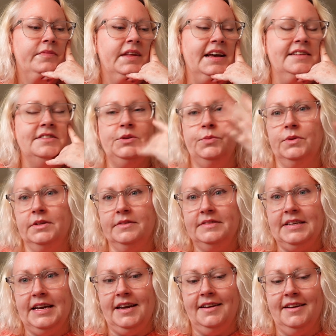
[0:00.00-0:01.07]
As you will have
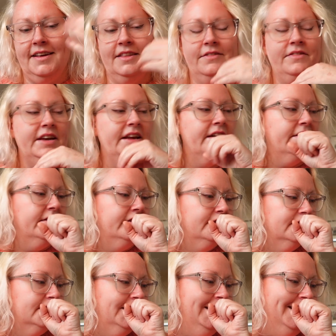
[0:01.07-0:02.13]
seen in the video.
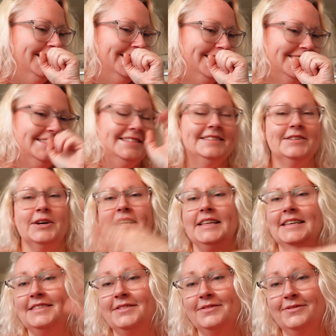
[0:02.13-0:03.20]
Sorry,
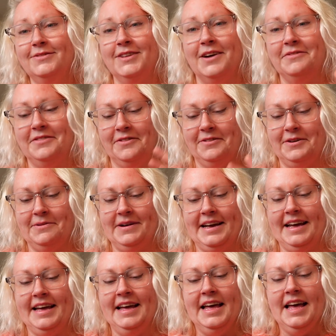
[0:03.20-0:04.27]
there's fluff
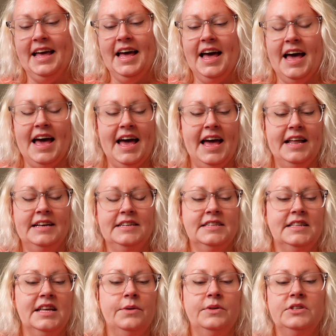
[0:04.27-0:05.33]
everywhere. And
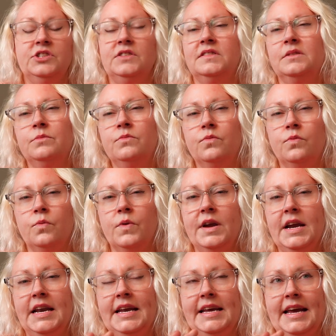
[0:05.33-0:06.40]
there were just some
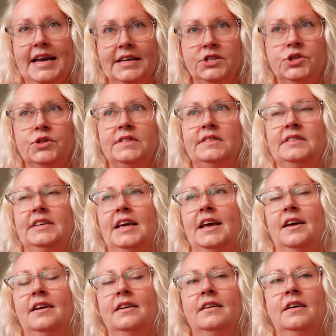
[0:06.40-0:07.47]
really
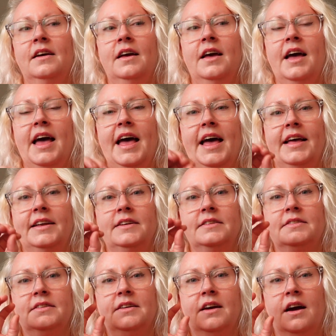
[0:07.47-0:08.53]
interesting
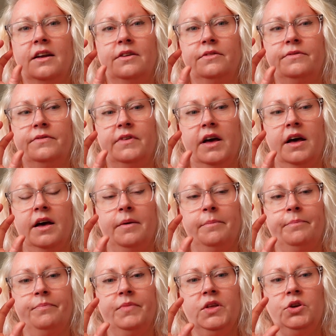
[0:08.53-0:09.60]
and kind of
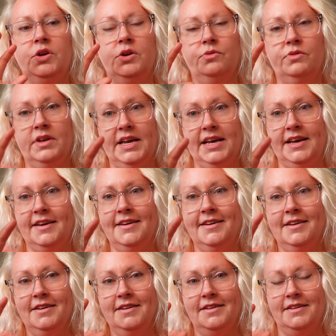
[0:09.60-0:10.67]

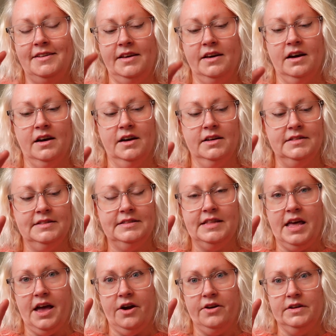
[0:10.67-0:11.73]
unique yarns
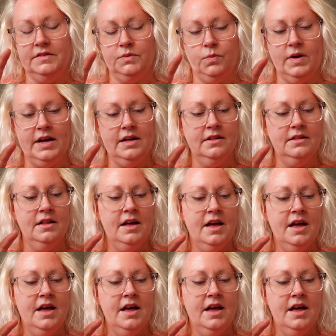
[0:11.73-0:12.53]
there as well.